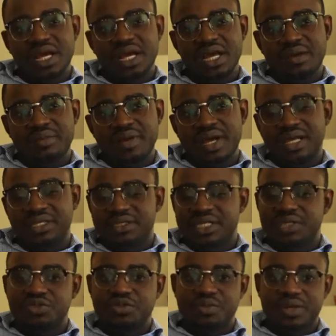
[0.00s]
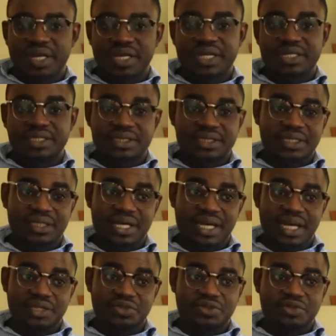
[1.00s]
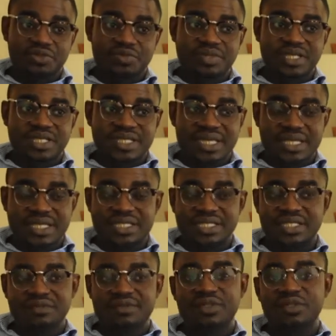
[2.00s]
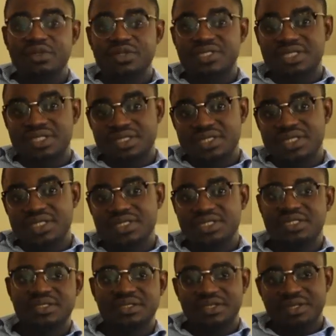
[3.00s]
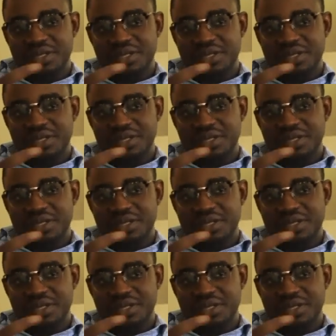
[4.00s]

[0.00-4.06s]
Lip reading: access to market has also been a challenge, and even logistics,